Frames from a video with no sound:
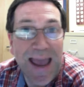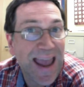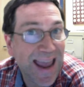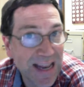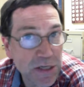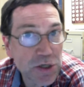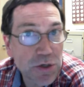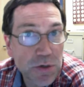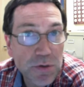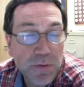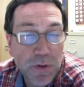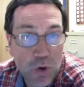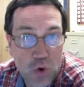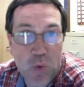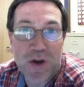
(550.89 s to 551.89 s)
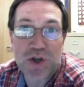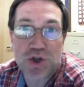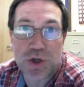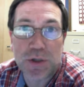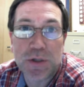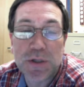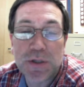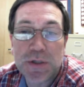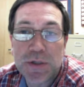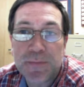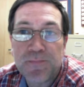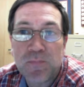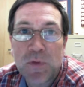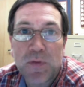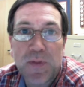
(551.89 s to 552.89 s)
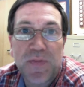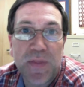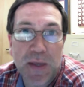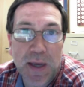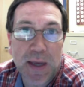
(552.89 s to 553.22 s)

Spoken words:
answer the questions that the